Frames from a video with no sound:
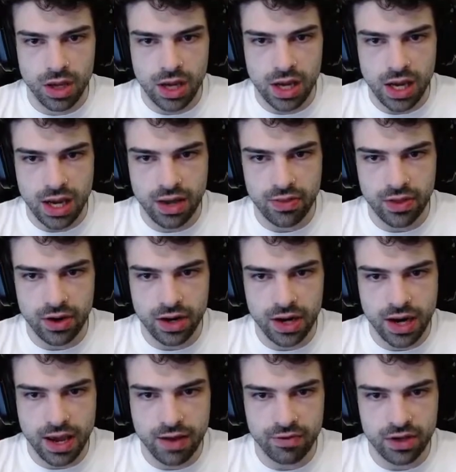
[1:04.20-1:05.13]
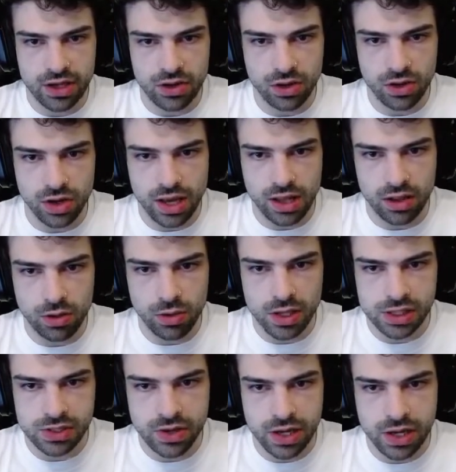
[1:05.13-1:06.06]
And they're going to have a good
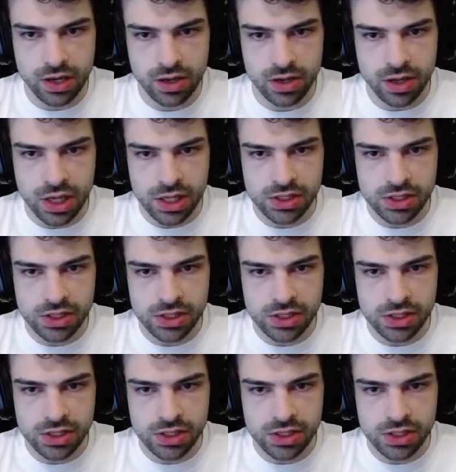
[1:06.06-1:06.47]
LOS right here,